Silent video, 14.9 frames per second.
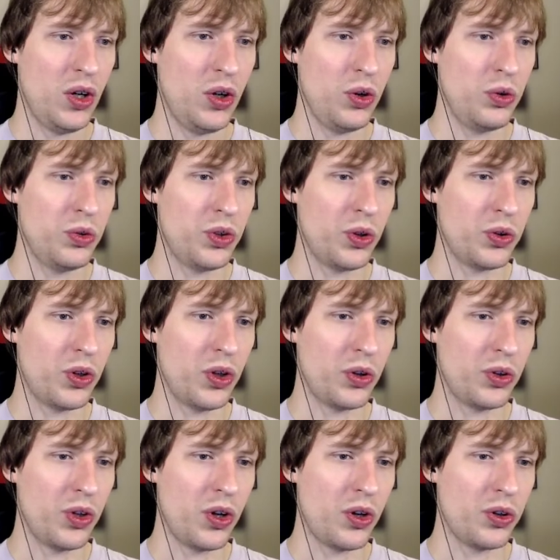Oh, no,
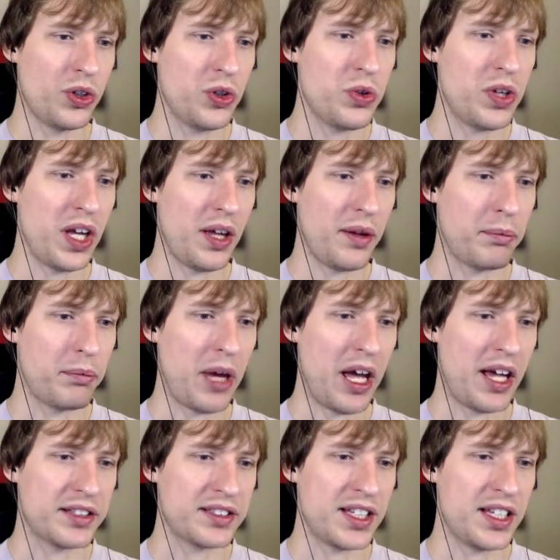no, no. You can't
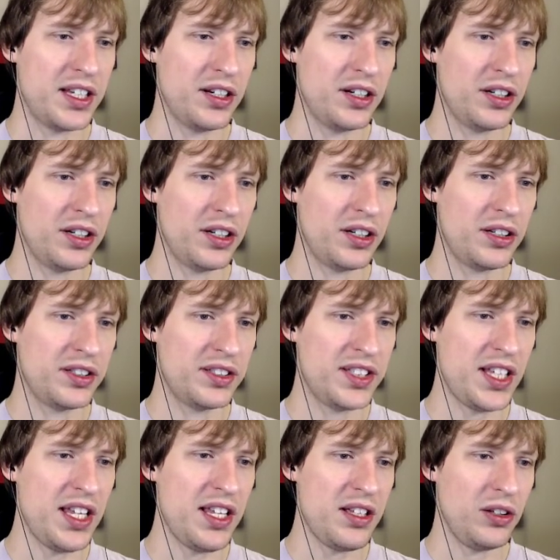pass here.
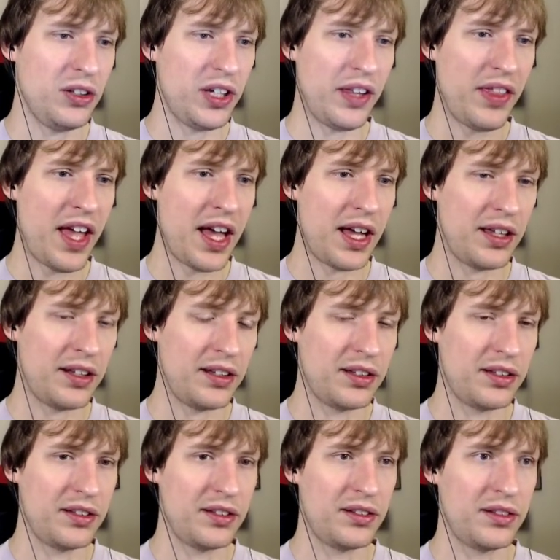See? Look at that.
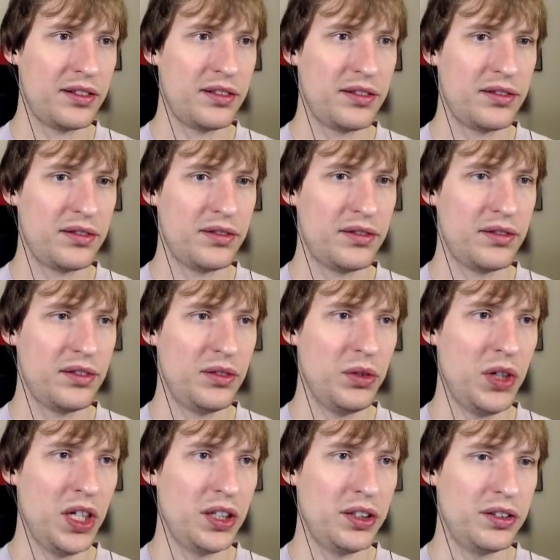
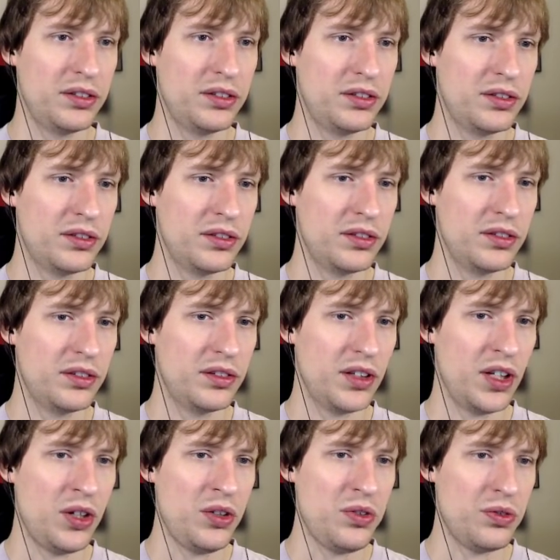What?
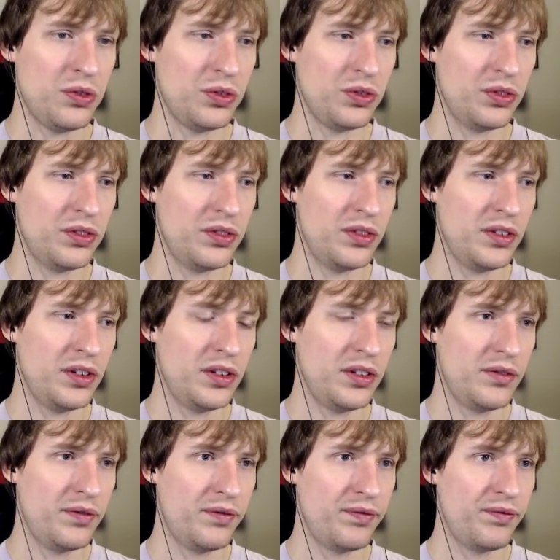Oh.
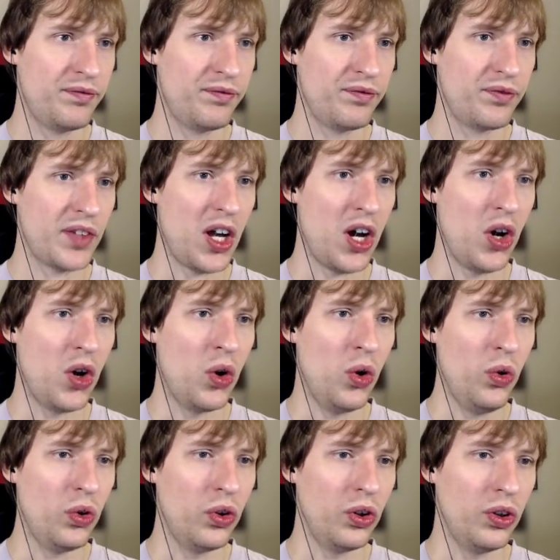A
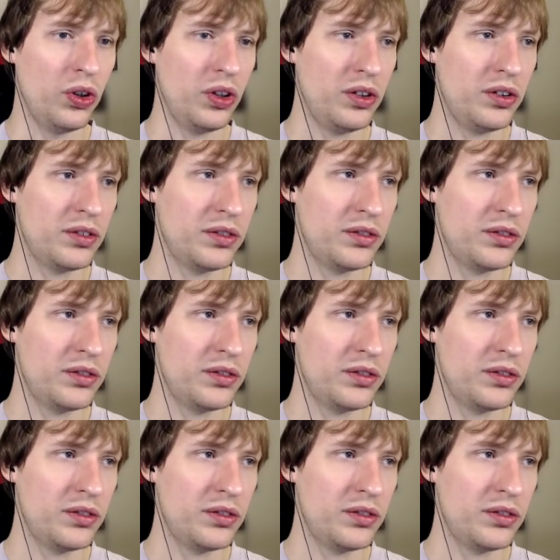hole.